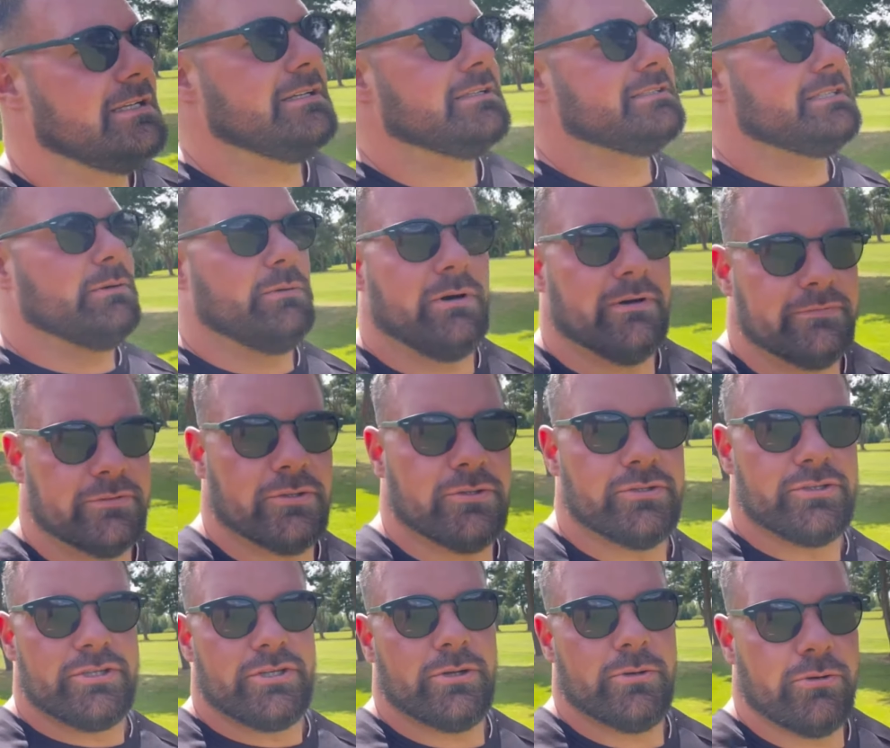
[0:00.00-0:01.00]
Tell what, I've done
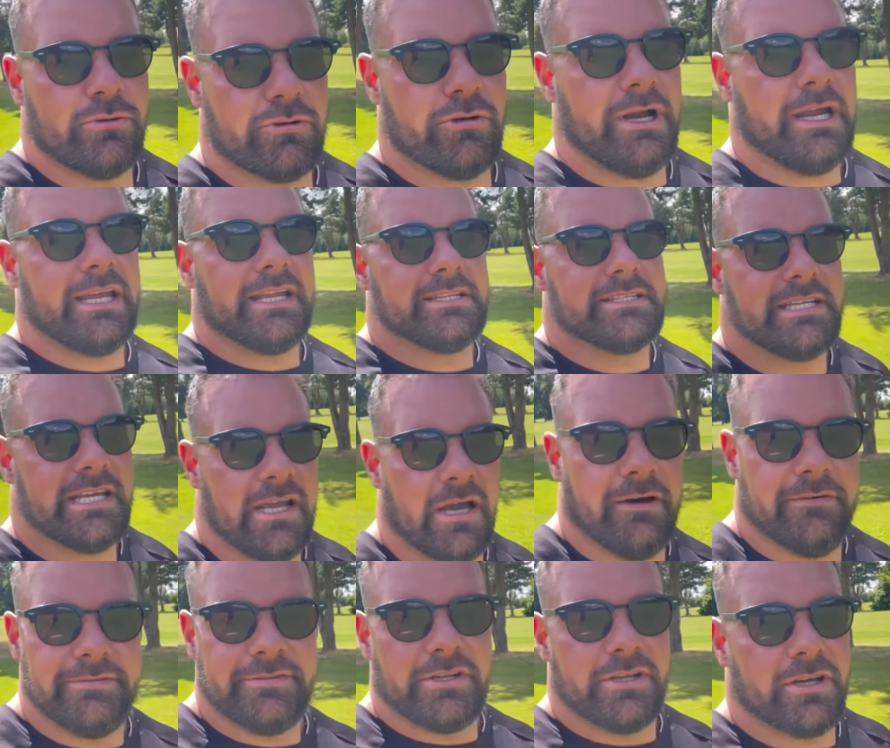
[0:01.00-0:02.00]
2 cracking tee
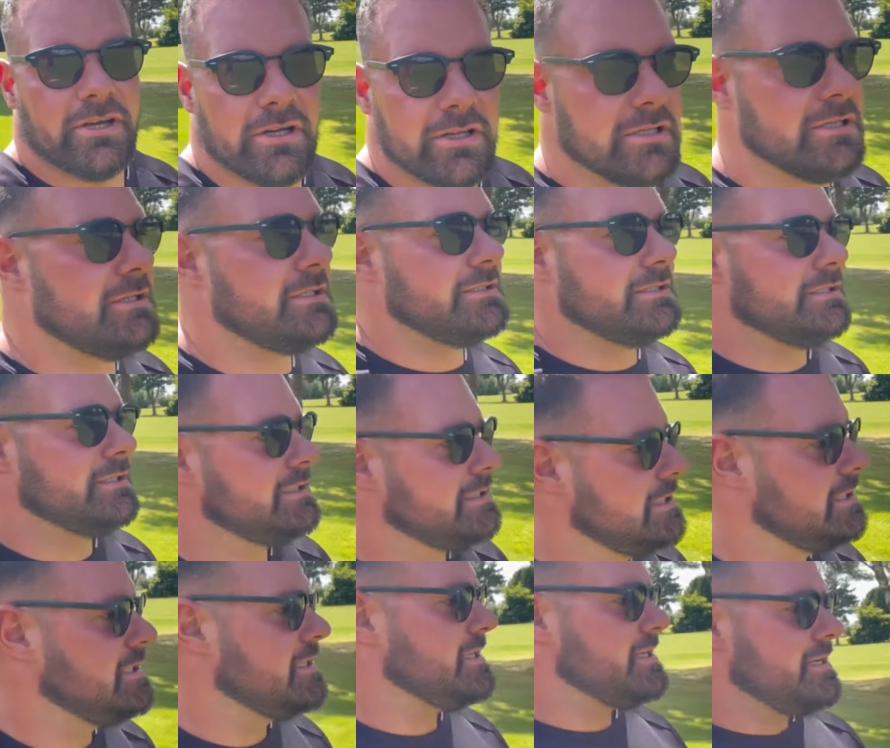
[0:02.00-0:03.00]
offs and all.
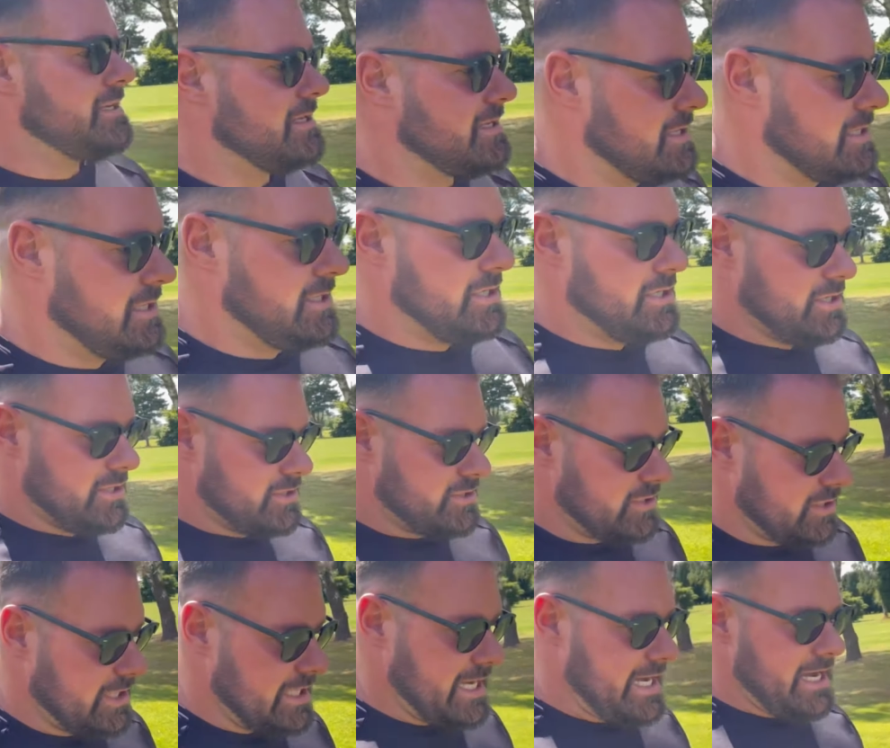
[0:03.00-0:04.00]
So
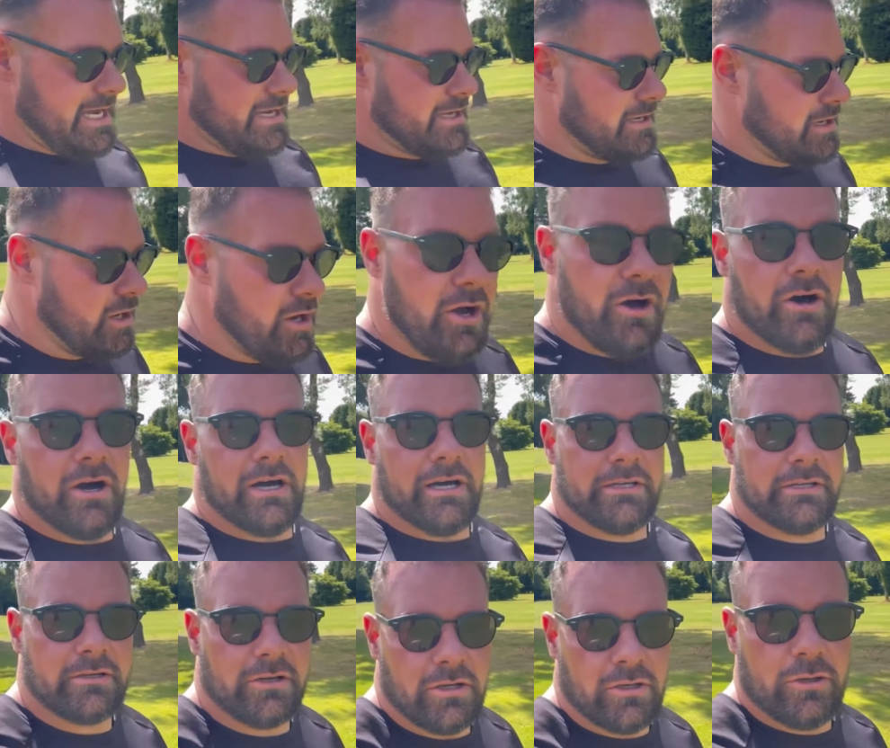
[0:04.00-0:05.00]
yeah. Oh, and
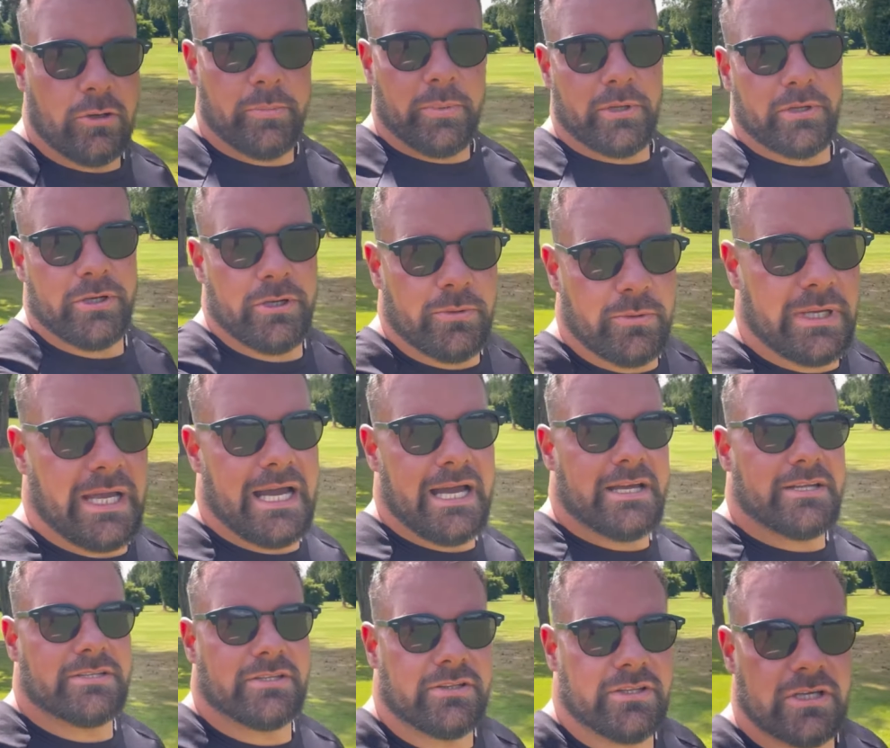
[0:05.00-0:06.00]
I've got a couple of new
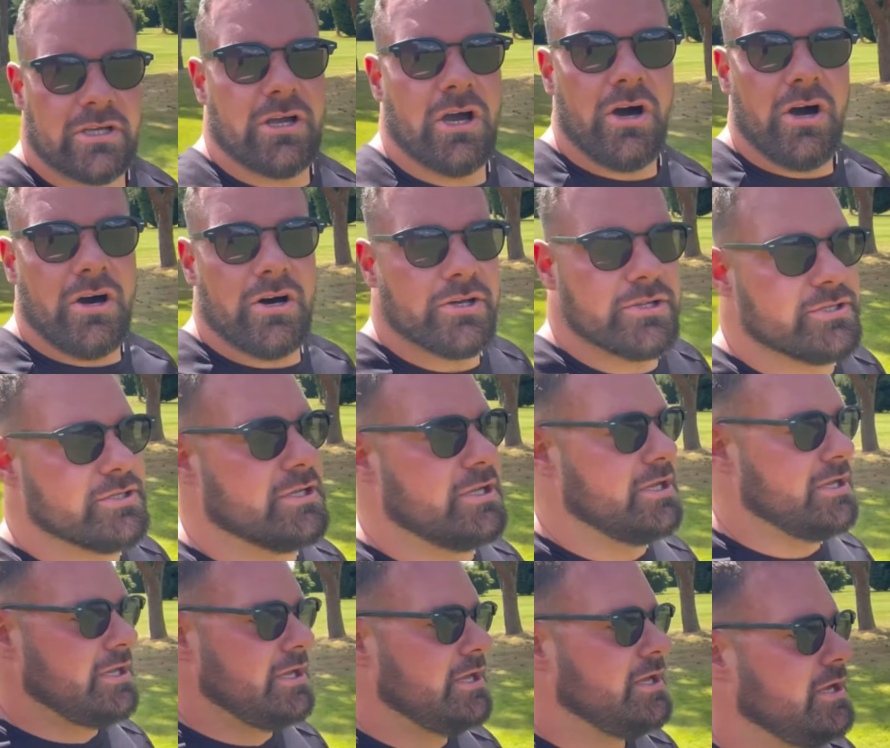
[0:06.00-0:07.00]
guys on the course.
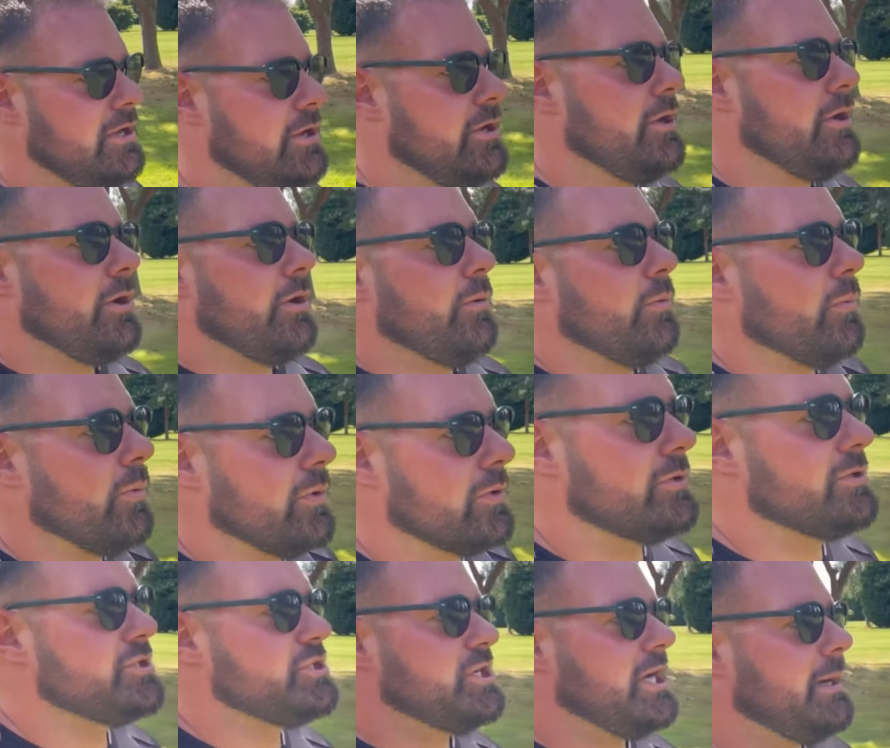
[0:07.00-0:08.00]

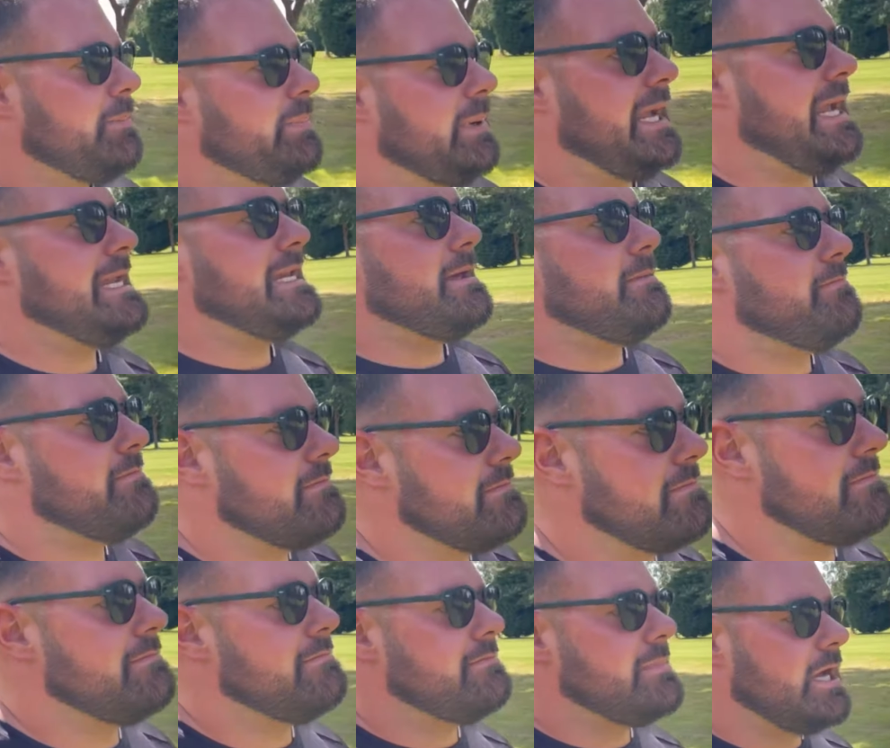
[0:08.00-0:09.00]
One chap
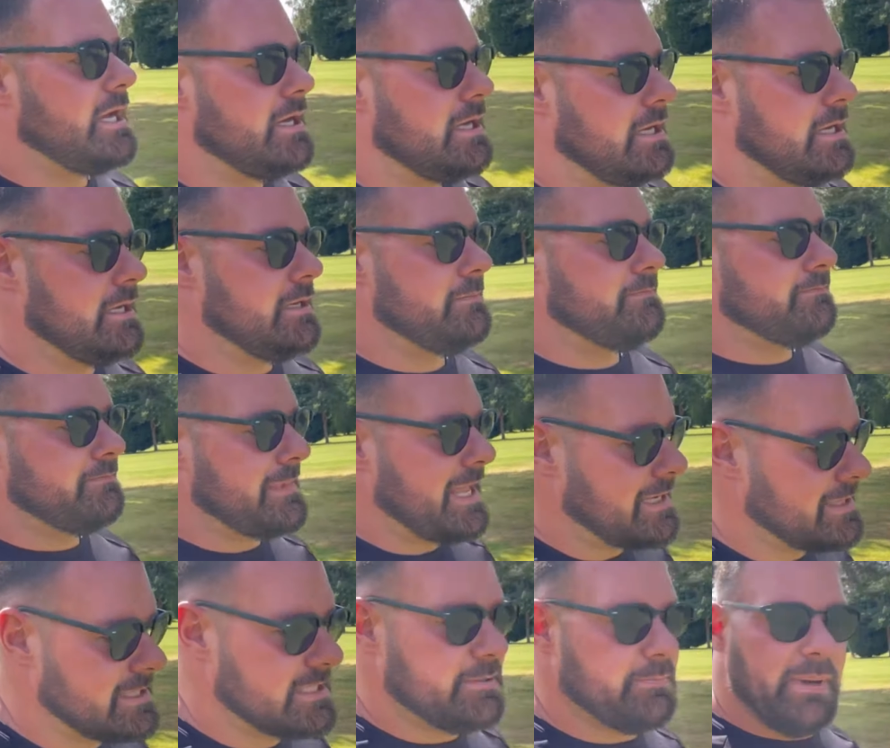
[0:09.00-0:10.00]
in
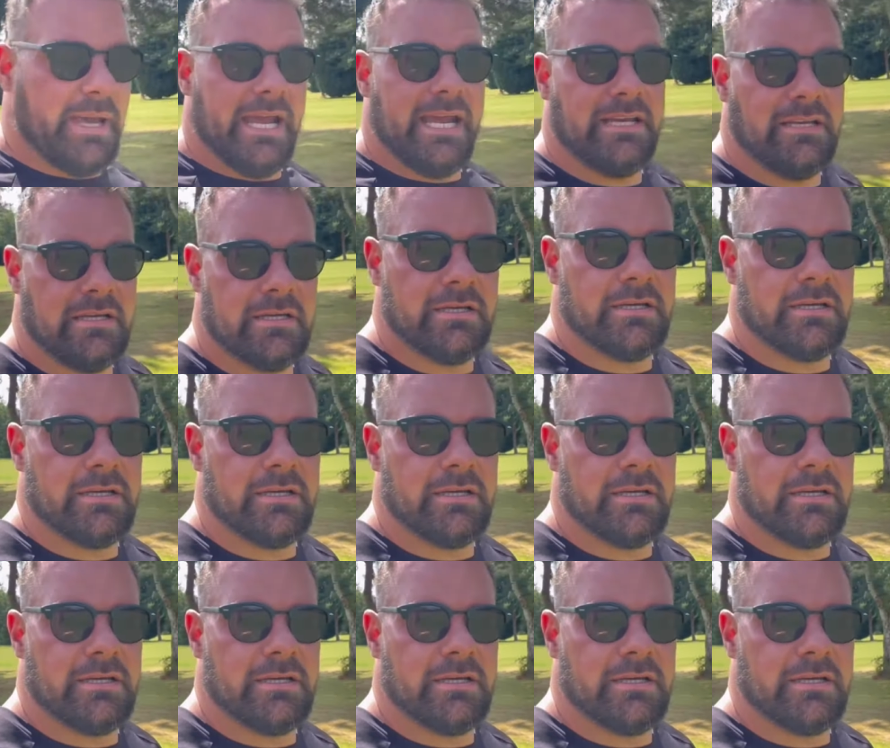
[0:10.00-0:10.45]
Spain.